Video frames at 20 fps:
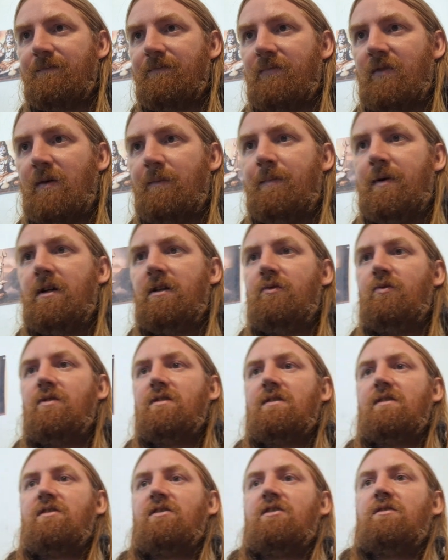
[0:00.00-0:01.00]
The pill was
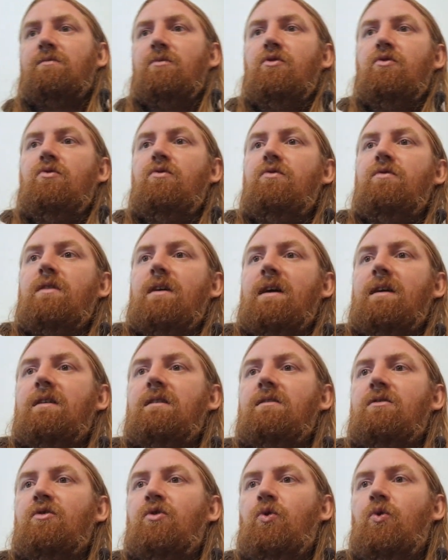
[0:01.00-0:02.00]
as smooth
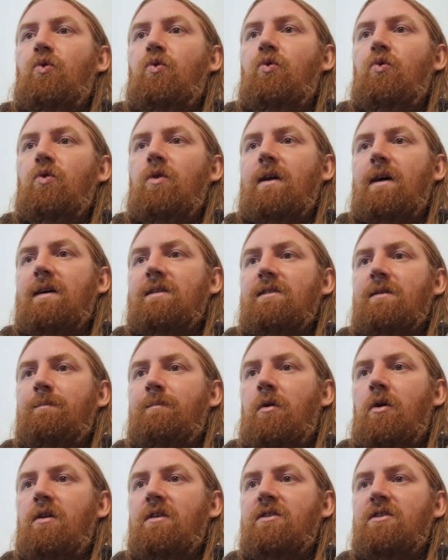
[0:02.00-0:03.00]
and cool as a
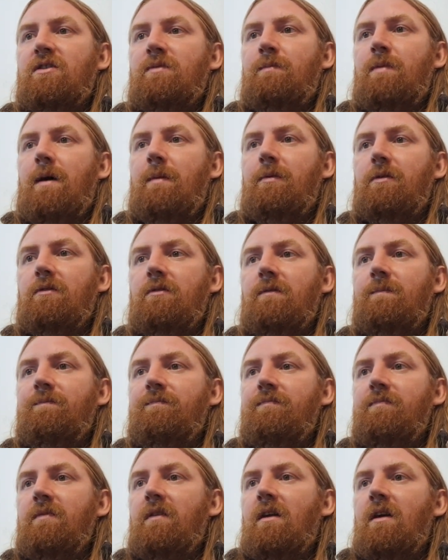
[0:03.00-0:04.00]
polished pebble,
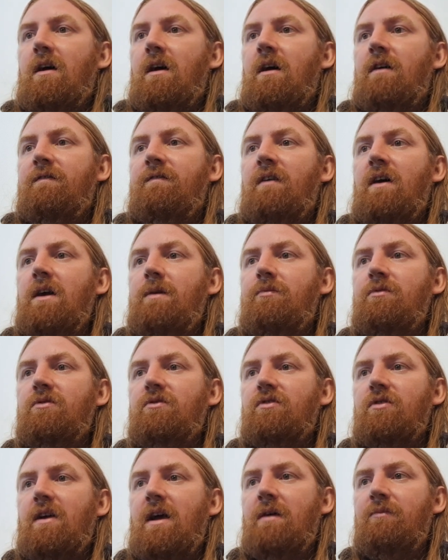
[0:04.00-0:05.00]
a
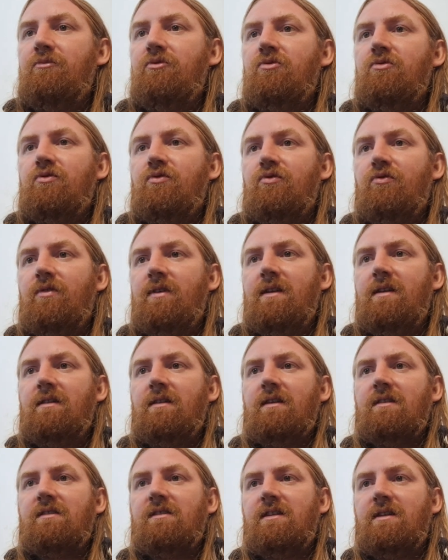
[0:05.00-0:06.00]
vibrant emerald green
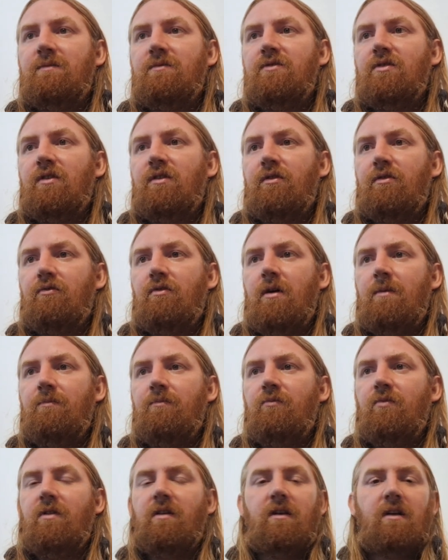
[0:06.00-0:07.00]
that seemed to
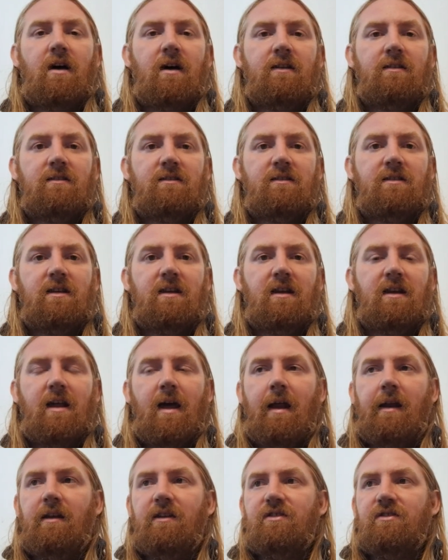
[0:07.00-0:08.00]
thrum with an unseen
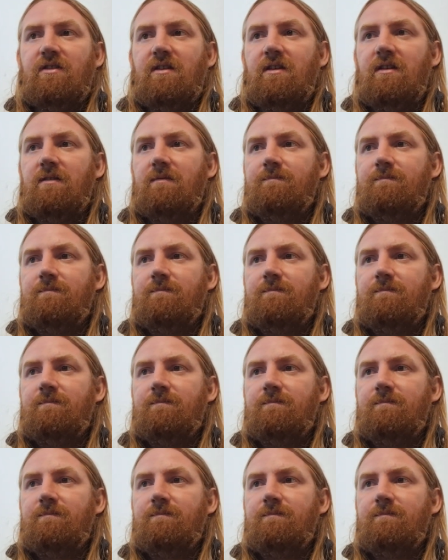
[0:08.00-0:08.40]
energy.